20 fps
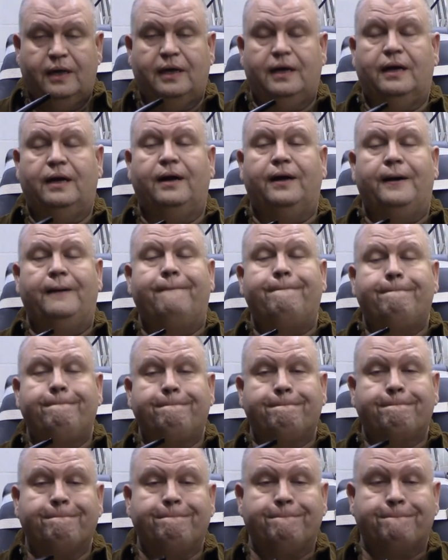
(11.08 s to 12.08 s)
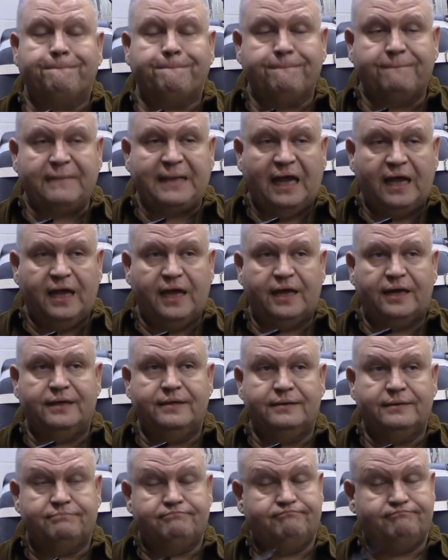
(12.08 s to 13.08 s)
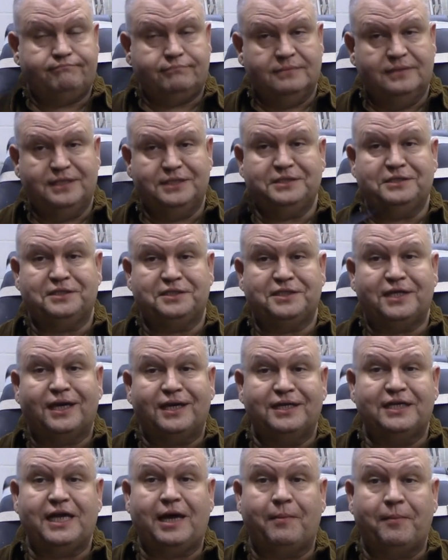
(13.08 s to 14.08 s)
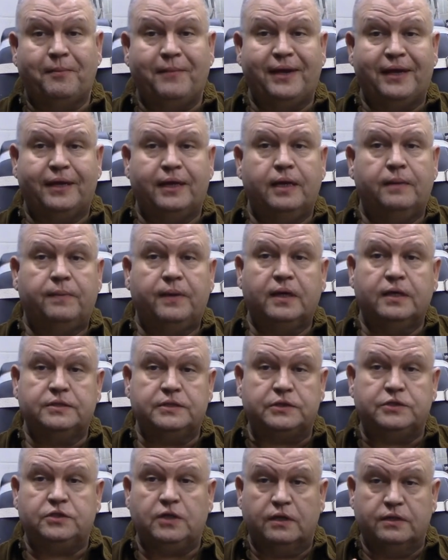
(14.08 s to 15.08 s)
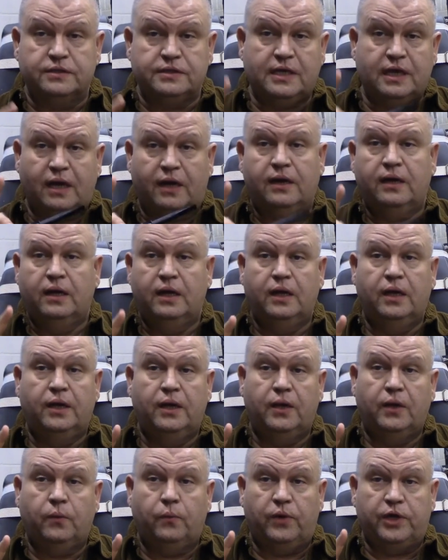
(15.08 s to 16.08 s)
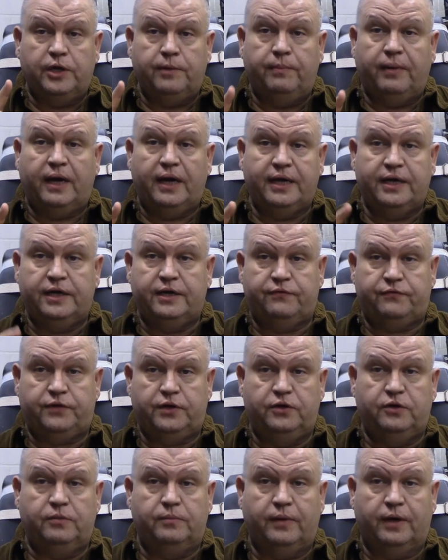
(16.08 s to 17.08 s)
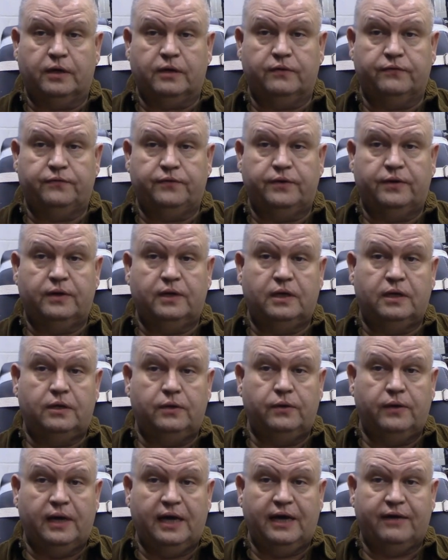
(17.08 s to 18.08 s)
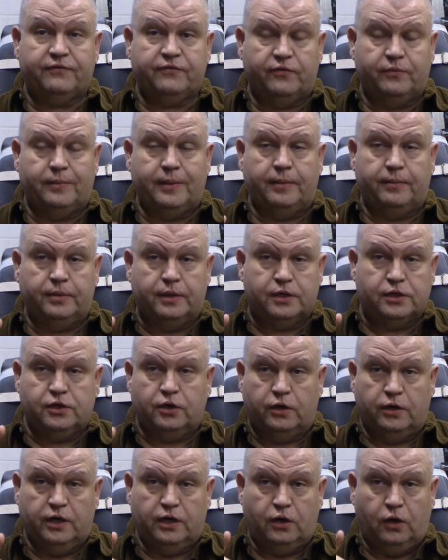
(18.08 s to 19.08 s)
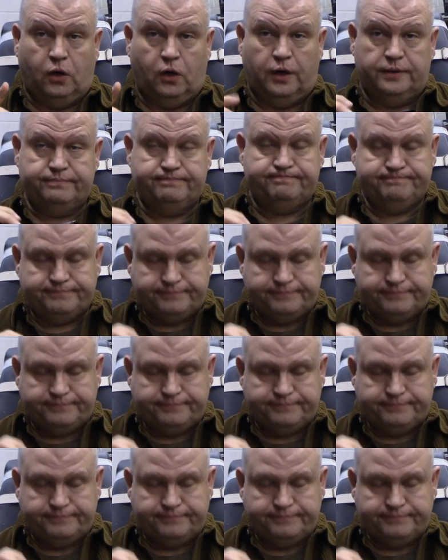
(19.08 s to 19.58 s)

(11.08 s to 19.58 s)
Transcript: um, and this is the second time I'm making it because it turns out when you buy a nifty new microphone, you have to remember to turn it on.